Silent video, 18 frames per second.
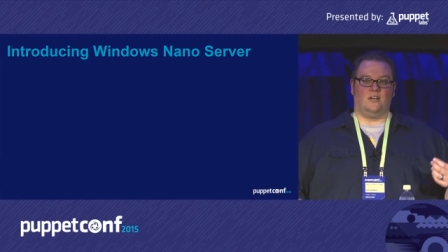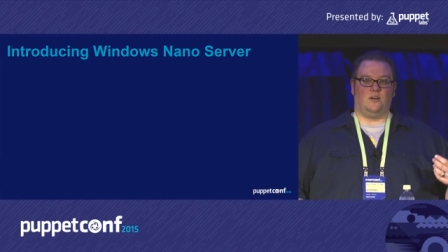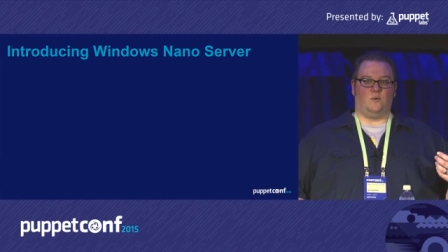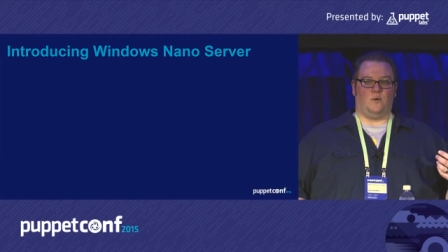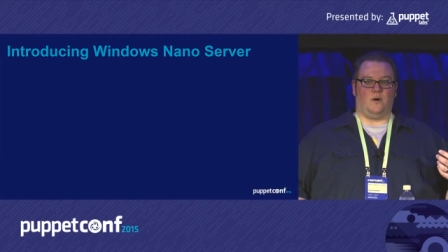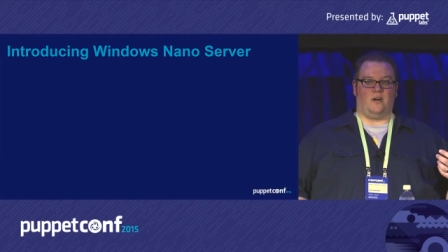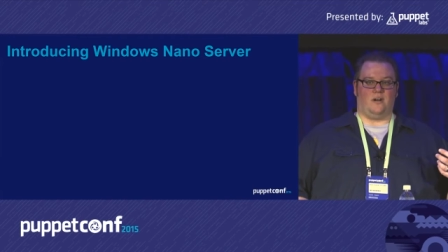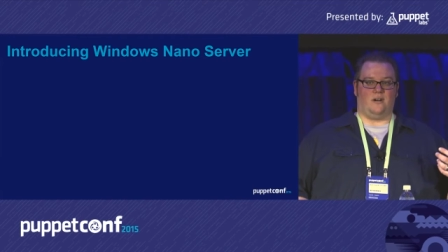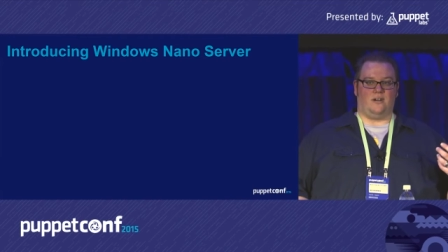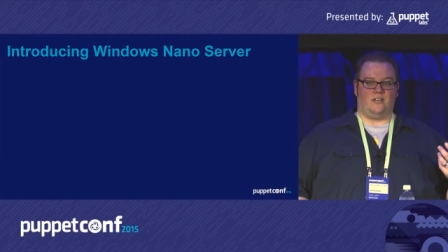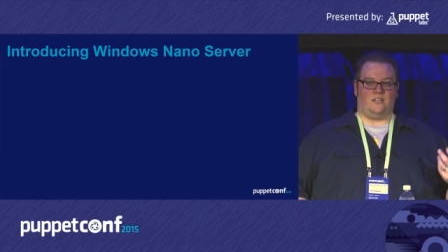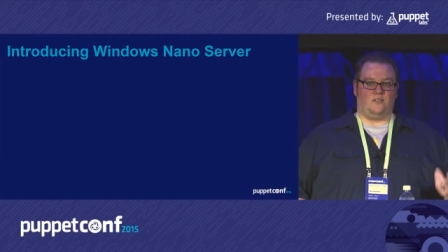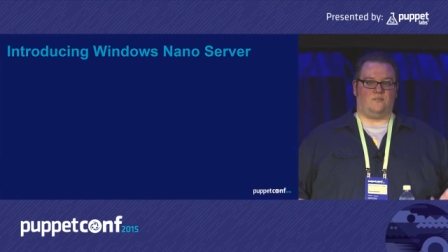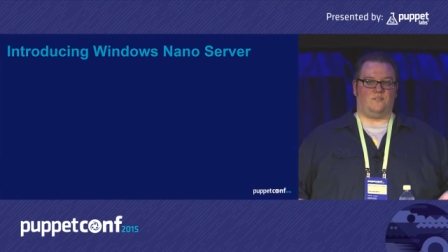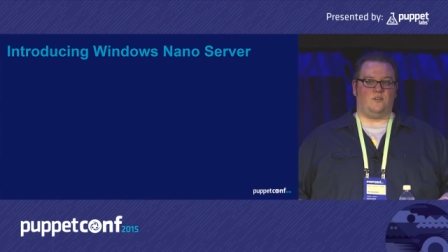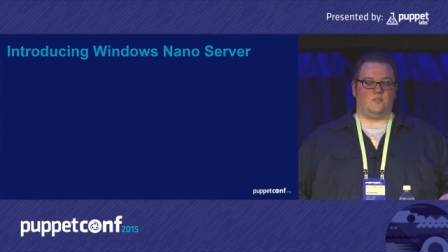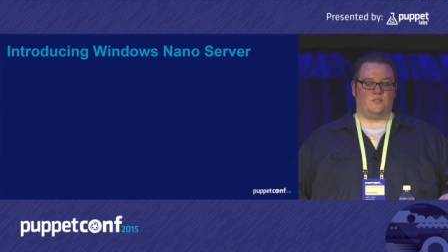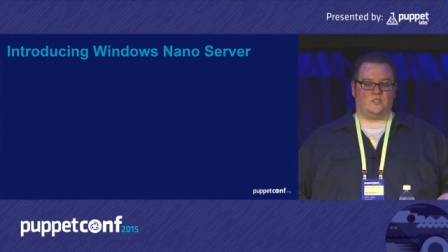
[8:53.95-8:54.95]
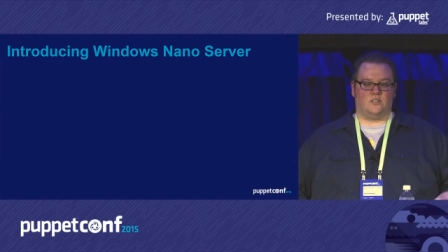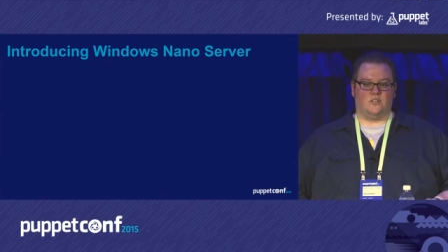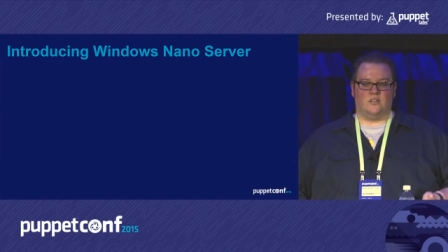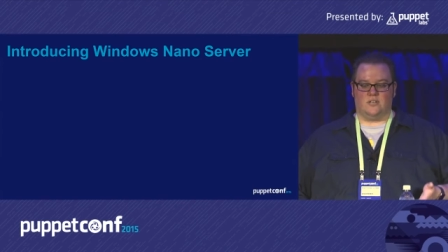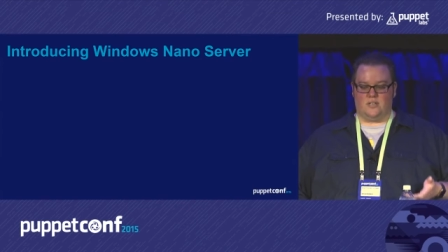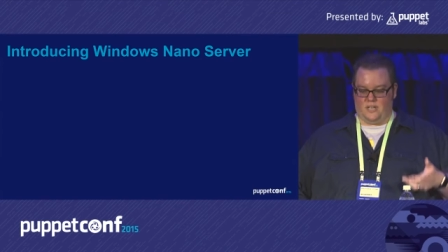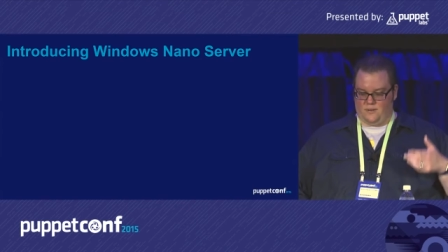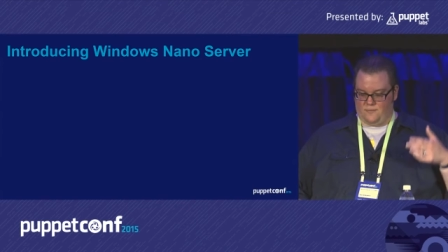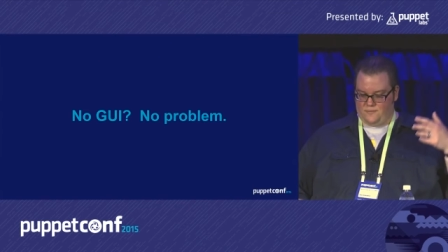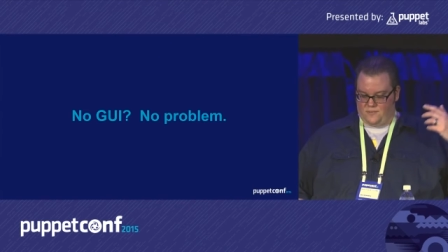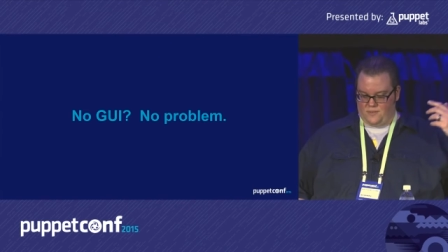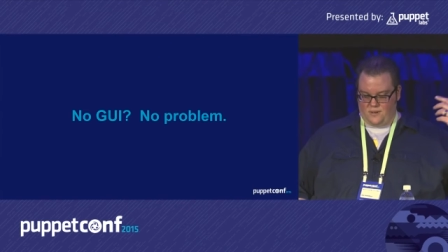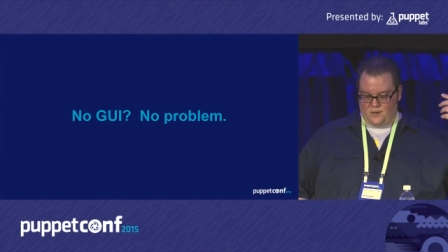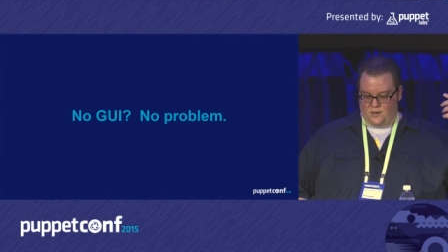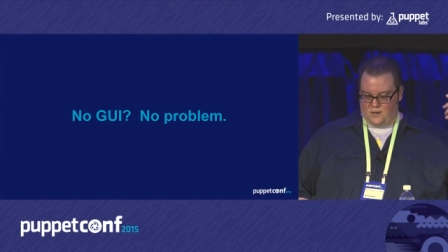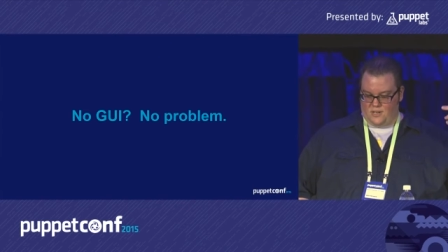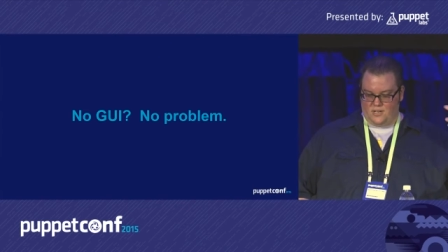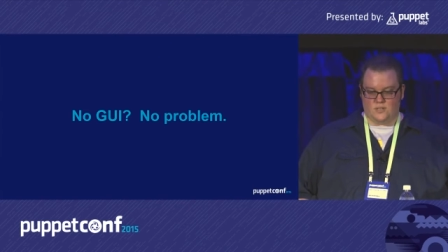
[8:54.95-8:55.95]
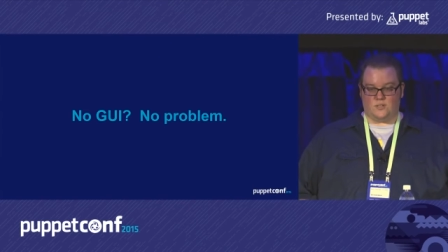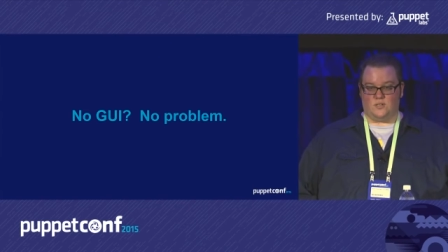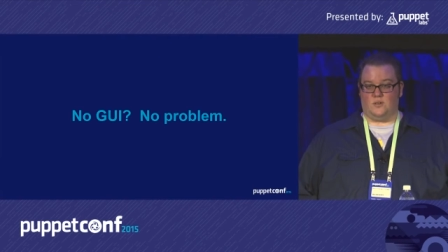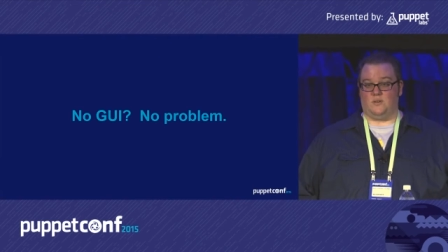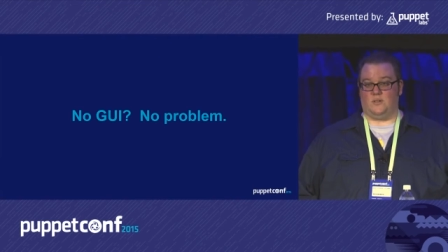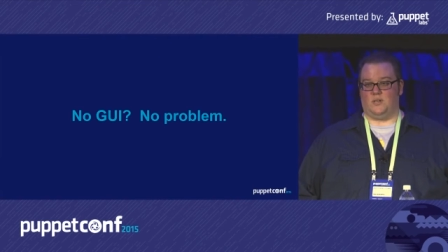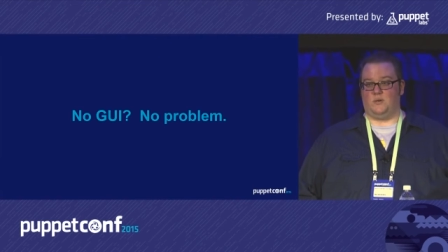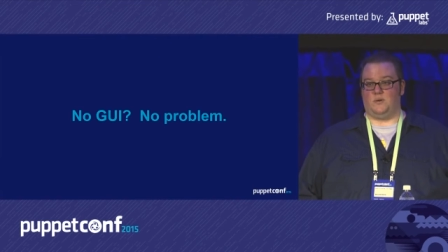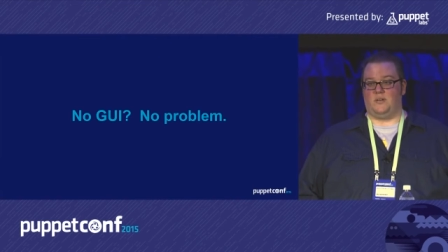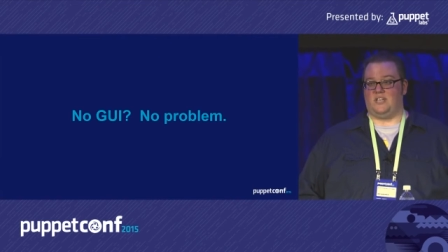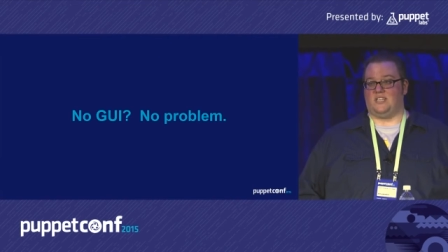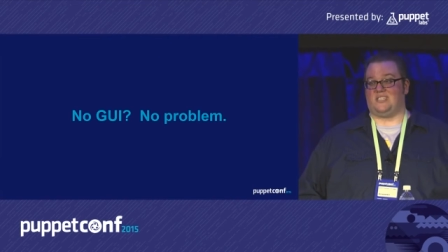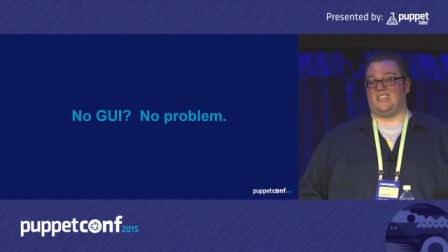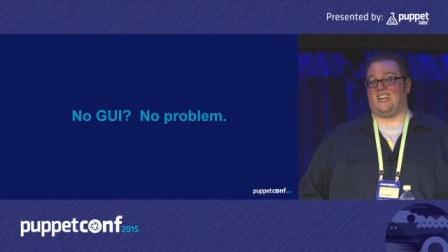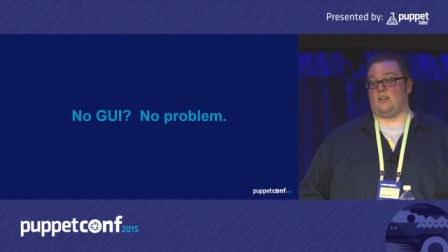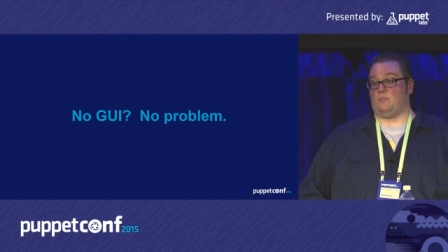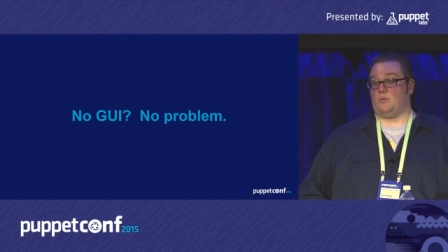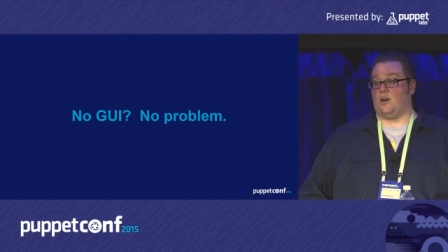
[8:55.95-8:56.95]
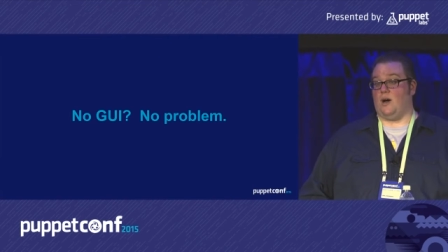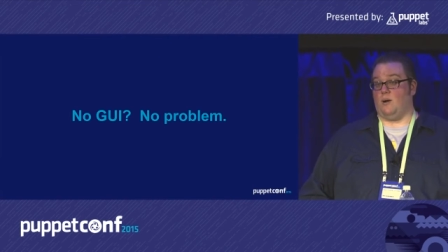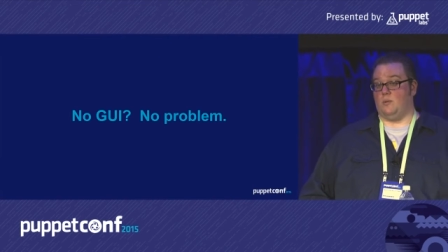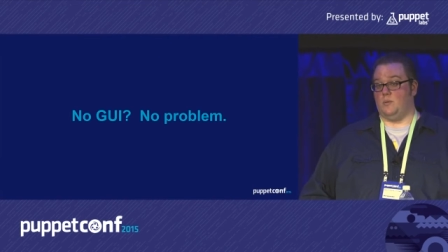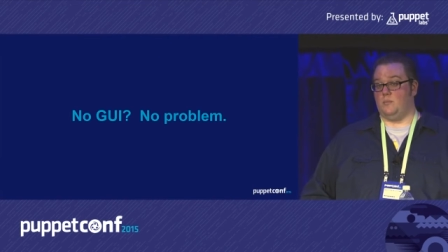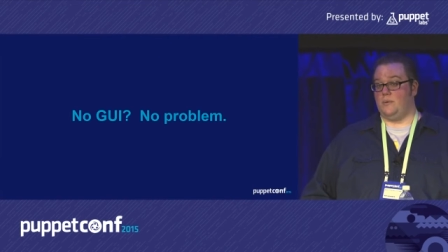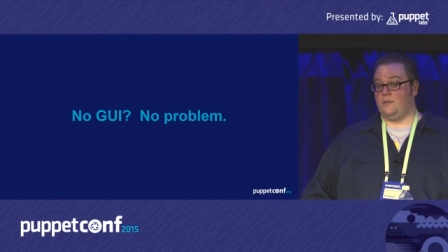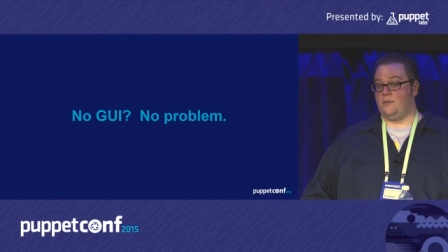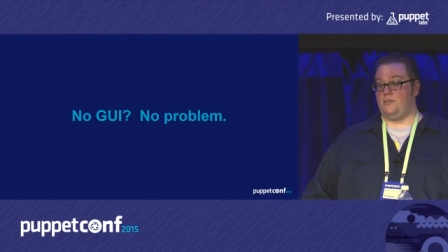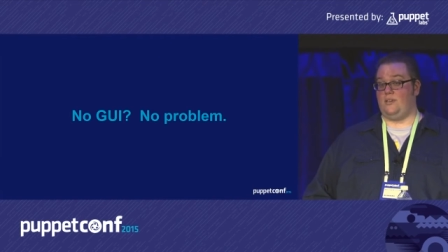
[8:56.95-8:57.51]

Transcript: where in the future, if there is no GUI, it's not a problem.